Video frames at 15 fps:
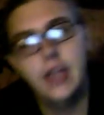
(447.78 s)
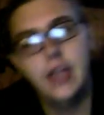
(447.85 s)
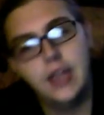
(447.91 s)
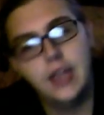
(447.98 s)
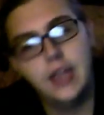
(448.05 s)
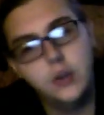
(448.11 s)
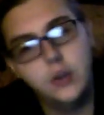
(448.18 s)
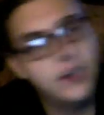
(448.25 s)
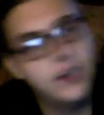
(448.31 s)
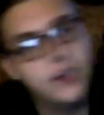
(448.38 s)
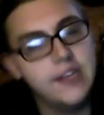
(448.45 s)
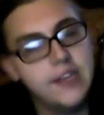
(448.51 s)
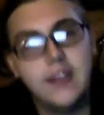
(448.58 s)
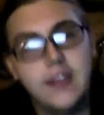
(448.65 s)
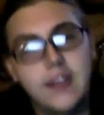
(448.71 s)
and you can
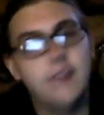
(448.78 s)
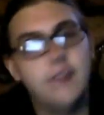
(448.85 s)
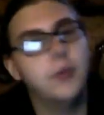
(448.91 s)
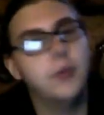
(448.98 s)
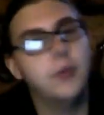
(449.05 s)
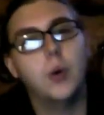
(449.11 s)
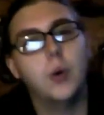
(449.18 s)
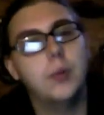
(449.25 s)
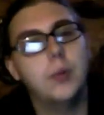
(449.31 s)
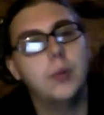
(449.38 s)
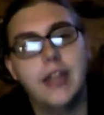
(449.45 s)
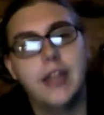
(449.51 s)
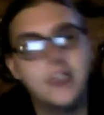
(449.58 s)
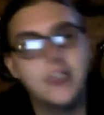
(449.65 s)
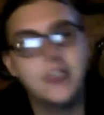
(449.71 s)
deviate from your own
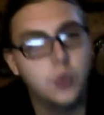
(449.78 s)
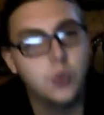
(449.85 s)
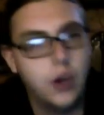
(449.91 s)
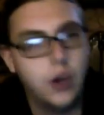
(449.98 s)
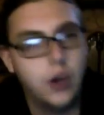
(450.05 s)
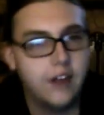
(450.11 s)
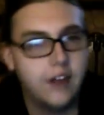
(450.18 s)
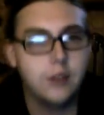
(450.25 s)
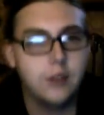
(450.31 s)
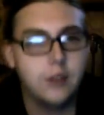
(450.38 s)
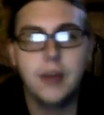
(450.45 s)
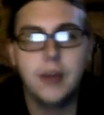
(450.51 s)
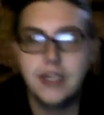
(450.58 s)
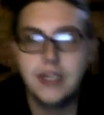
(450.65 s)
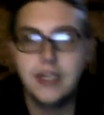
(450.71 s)
plans or whatever,
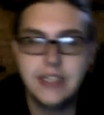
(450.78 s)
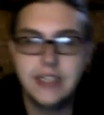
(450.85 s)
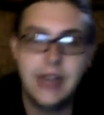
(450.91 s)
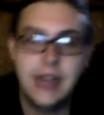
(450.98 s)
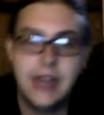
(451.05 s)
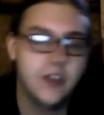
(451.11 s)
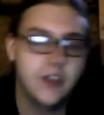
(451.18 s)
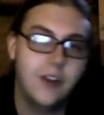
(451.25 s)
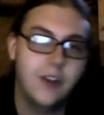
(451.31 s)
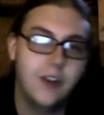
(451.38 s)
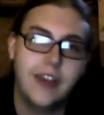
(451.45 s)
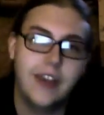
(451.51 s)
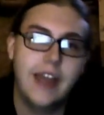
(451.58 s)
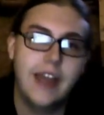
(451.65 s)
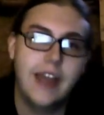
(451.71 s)
but it's there to look
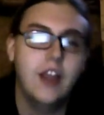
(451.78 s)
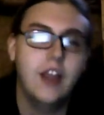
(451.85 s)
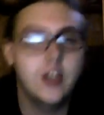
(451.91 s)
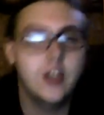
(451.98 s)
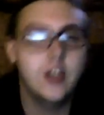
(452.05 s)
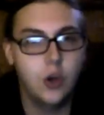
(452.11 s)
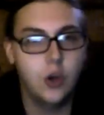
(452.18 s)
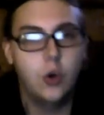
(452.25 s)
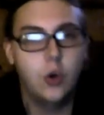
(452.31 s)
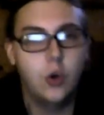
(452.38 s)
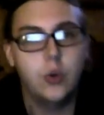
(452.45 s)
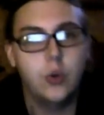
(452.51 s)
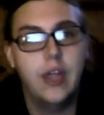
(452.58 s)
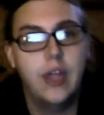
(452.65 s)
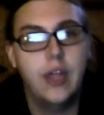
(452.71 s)
at, to hold,
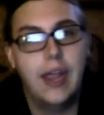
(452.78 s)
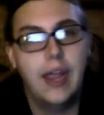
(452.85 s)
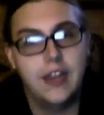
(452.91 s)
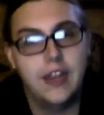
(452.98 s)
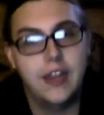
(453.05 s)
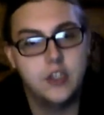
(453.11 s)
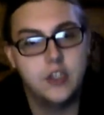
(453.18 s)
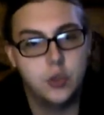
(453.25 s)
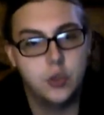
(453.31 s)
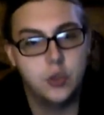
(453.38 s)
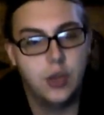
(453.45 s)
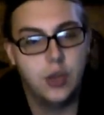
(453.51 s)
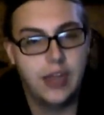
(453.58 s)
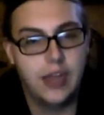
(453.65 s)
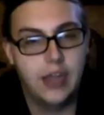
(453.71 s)
and to
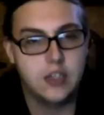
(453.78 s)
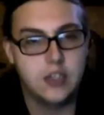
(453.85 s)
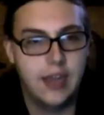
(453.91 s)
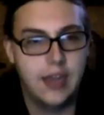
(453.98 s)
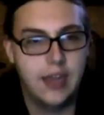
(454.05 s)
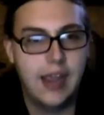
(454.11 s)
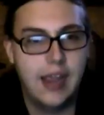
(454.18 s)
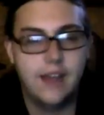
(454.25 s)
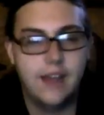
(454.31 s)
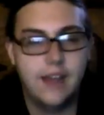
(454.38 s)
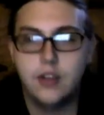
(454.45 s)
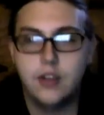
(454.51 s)
actually have.